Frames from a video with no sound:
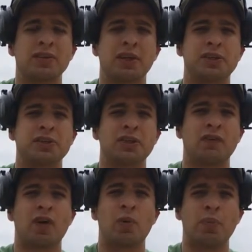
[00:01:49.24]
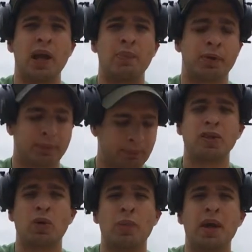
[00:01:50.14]
to get yourself on paper.
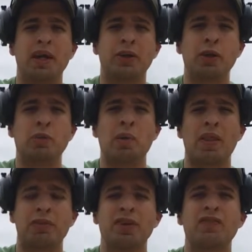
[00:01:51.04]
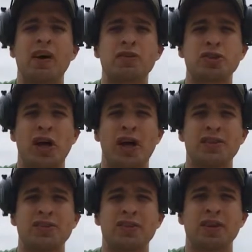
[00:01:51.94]
You want to make a group of about 3 to 5 shots,